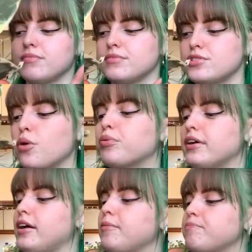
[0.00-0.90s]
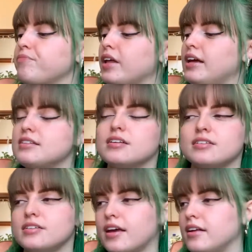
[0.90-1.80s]
So pretty. Easy
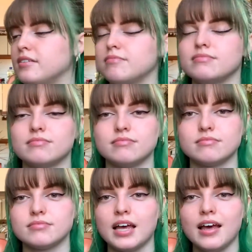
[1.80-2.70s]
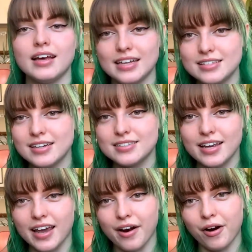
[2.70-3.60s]
to
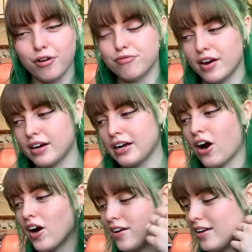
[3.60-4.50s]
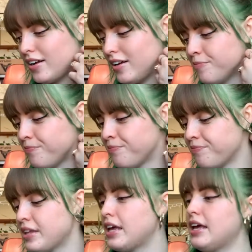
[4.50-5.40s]
take care of, very hardy,
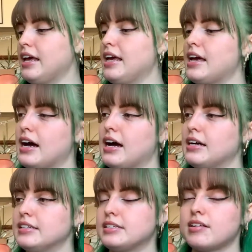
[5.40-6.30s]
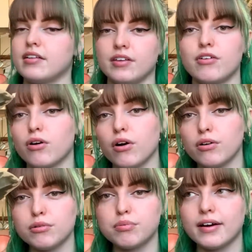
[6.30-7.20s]
and they
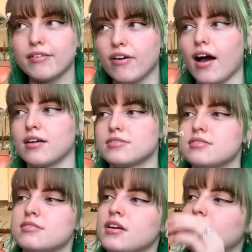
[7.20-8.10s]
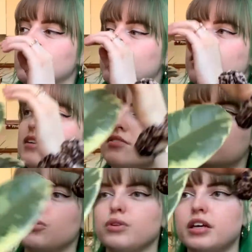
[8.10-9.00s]
grow pretty fast. This
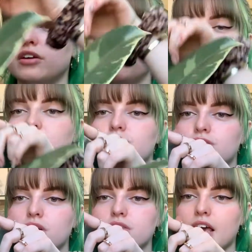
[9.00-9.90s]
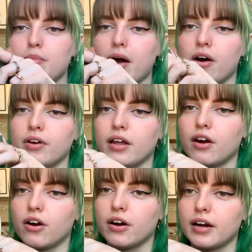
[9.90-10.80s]
new leaf like just came out and
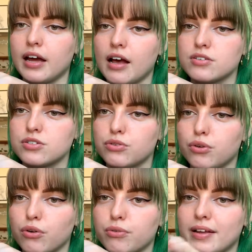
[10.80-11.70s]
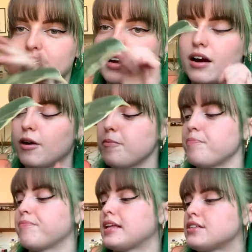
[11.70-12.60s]
it already has new growth right there.
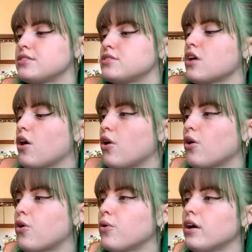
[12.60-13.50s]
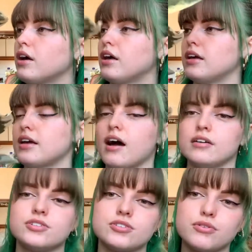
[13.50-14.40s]
So yeah,
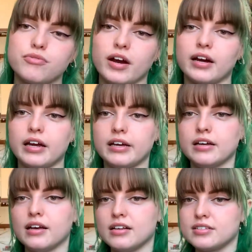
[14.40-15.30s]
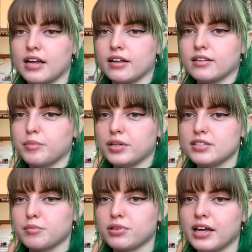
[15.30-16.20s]
just a very aesthetically
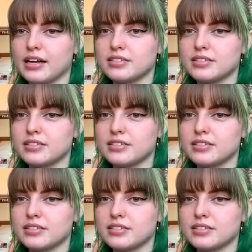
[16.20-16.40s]
pleasing plant.